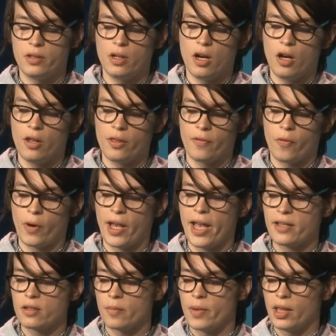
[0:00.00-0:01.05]
all the
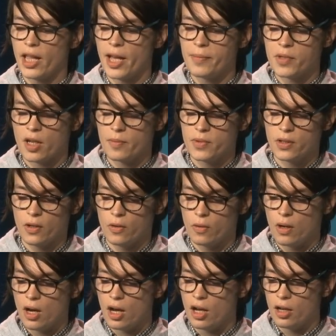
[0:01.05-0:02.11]
forecasts on my laptop, so
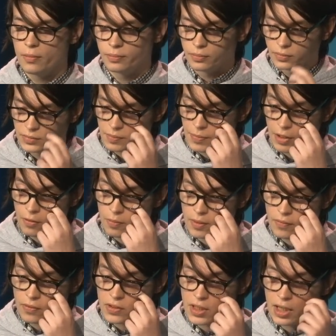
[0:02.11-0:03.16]
um, bear with me
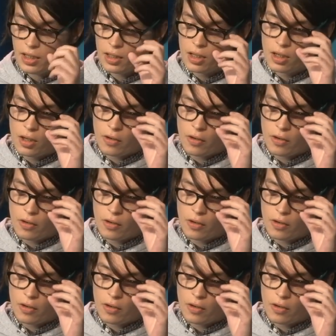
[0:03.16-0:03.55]
for a second.